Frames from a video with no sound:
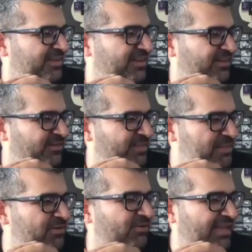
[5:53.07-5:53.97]
it made
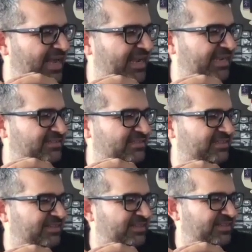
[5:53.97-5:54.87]
me realize
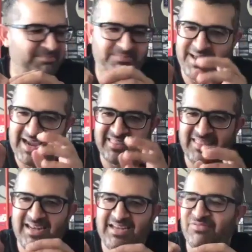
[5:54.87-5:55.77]
back
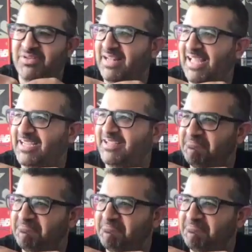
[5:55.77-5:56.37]
then even, like,